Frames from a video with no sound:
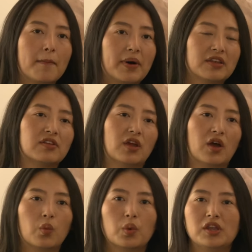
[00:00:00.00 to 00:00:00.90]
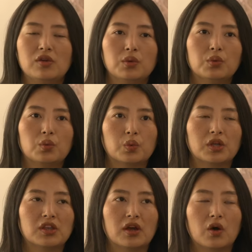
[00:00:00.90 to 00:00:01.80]
But uh, when, you,
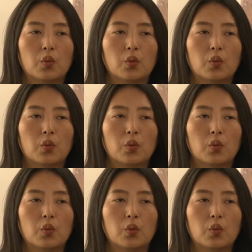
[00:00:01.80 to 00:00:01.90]
when, uh,